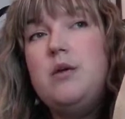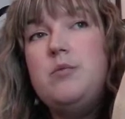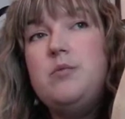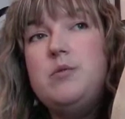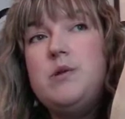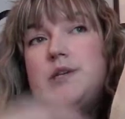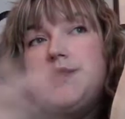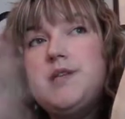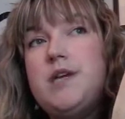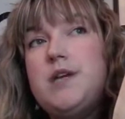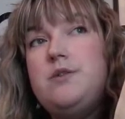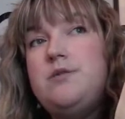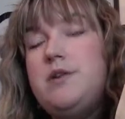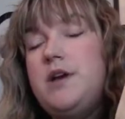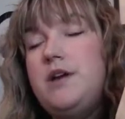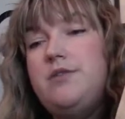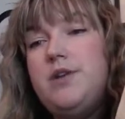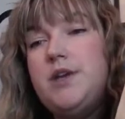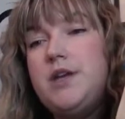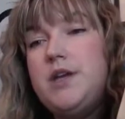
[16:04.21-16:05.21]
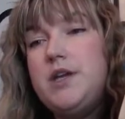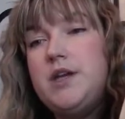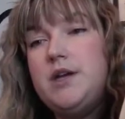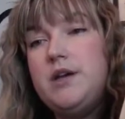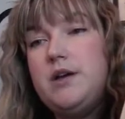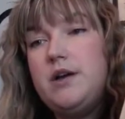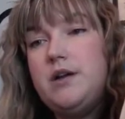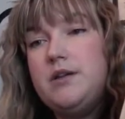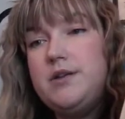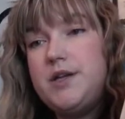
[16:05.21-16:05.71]
because I don't have
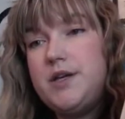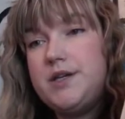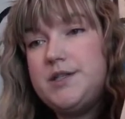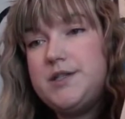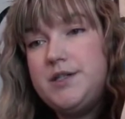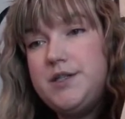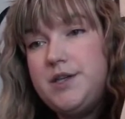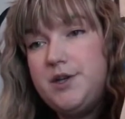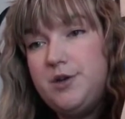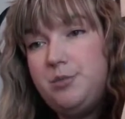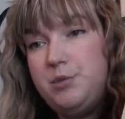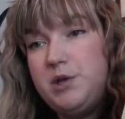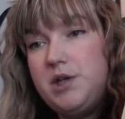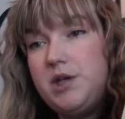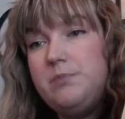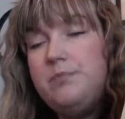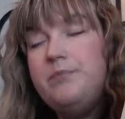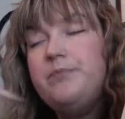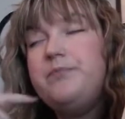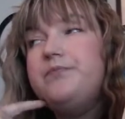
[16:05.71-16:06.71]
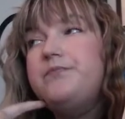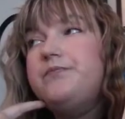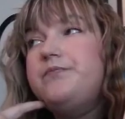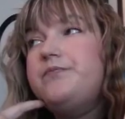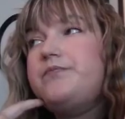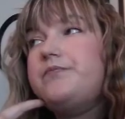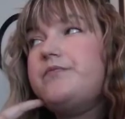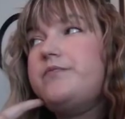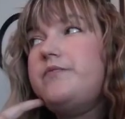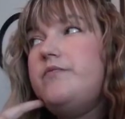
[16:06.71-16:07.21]
any LNS near me,
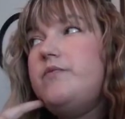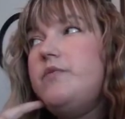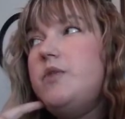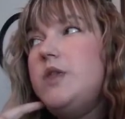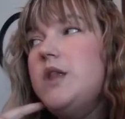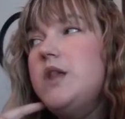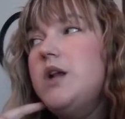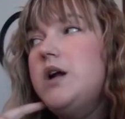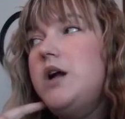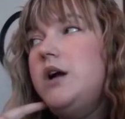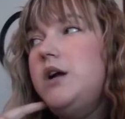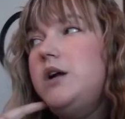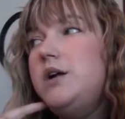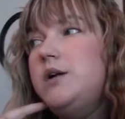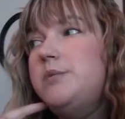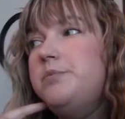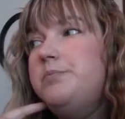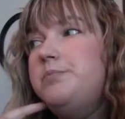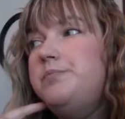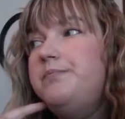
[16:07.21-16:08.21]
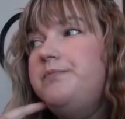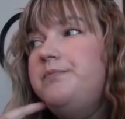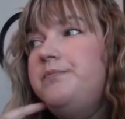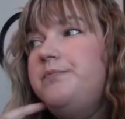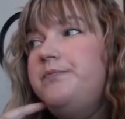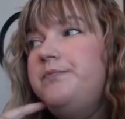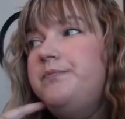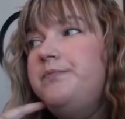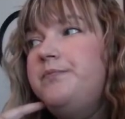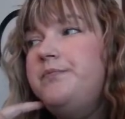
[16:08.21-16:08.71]

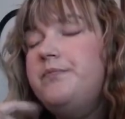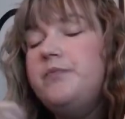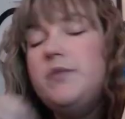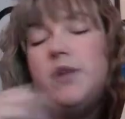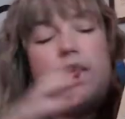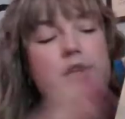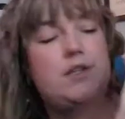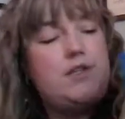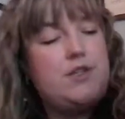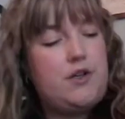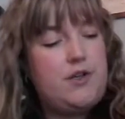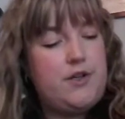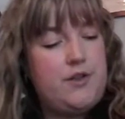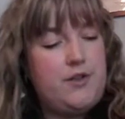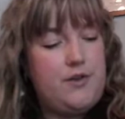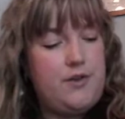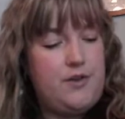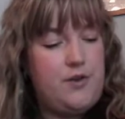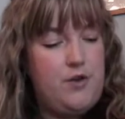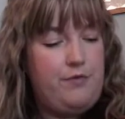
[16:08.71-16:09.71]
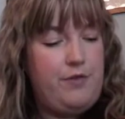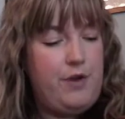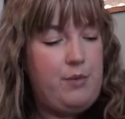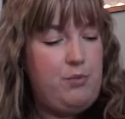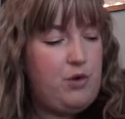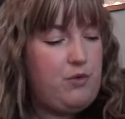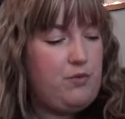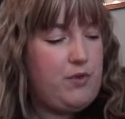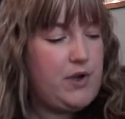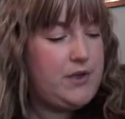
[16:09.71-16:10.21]
I started the
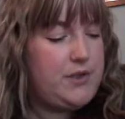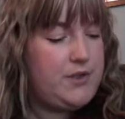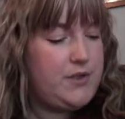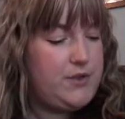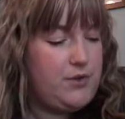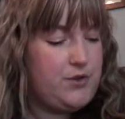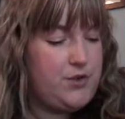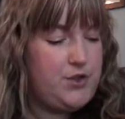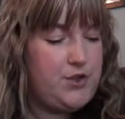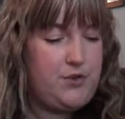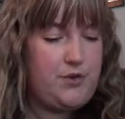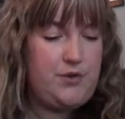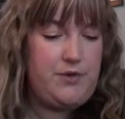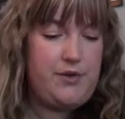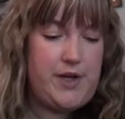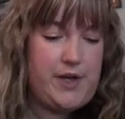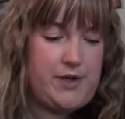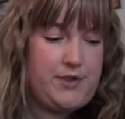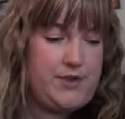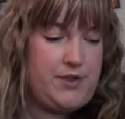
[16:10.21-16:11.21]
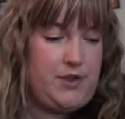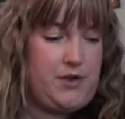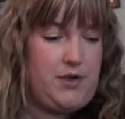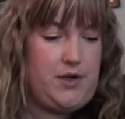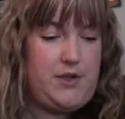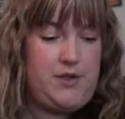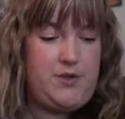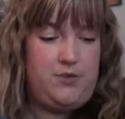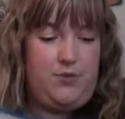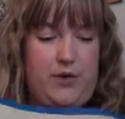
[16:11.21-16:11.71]
November one, so I'll show you that start
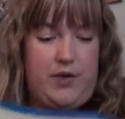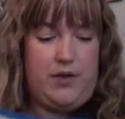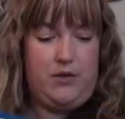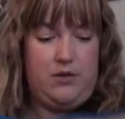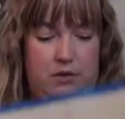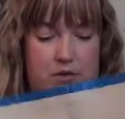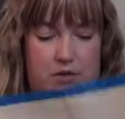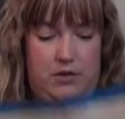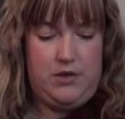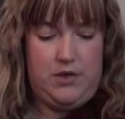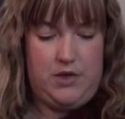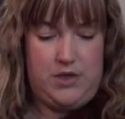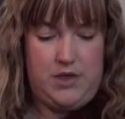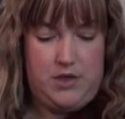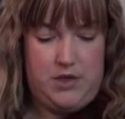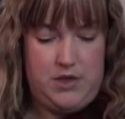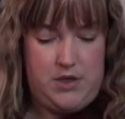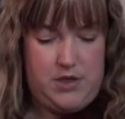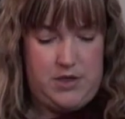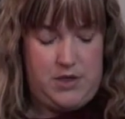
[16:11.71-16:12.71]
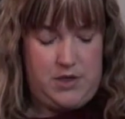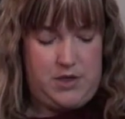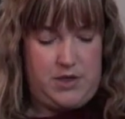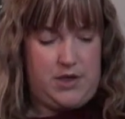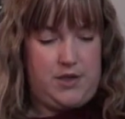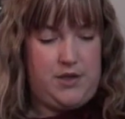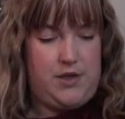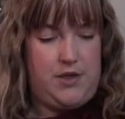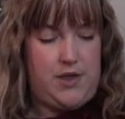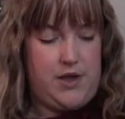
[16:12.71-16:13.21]
as well.
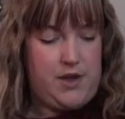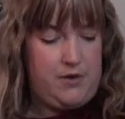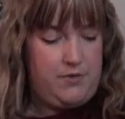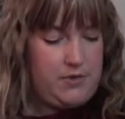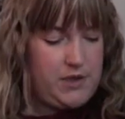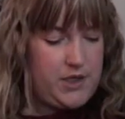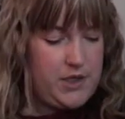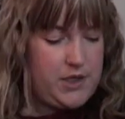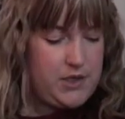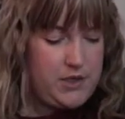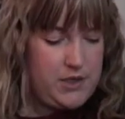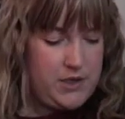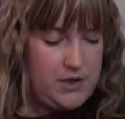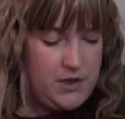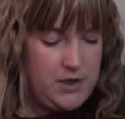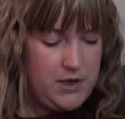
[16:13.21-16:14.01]
And that one